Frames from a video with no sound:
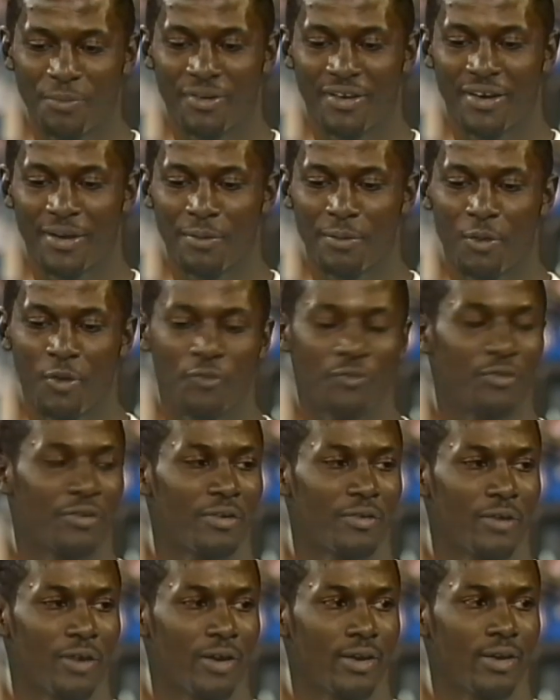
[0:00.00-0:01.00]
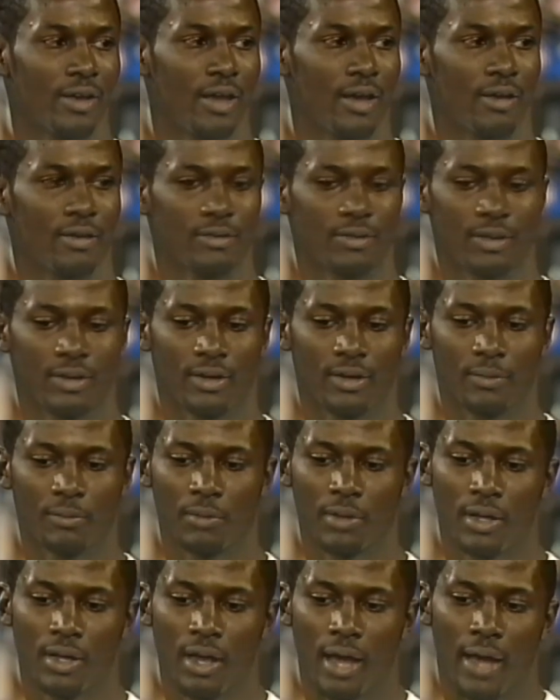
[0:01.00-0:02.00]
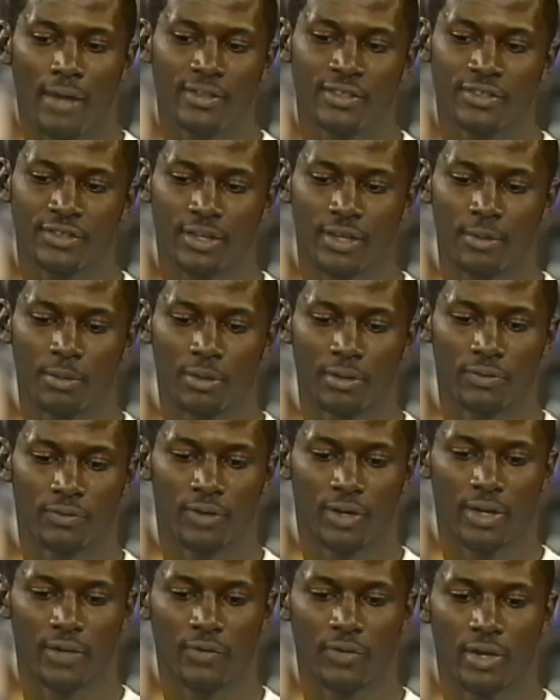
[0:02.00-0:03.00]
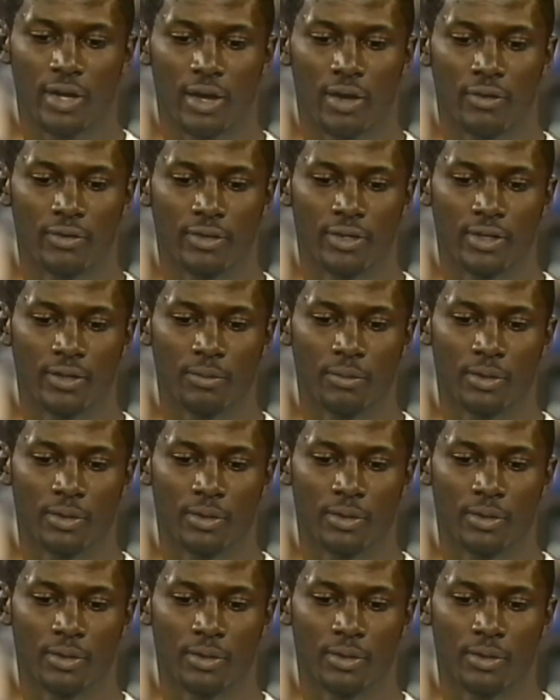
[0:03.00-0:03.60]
but I'm over it right now. And um, I just think about the fight every now and then.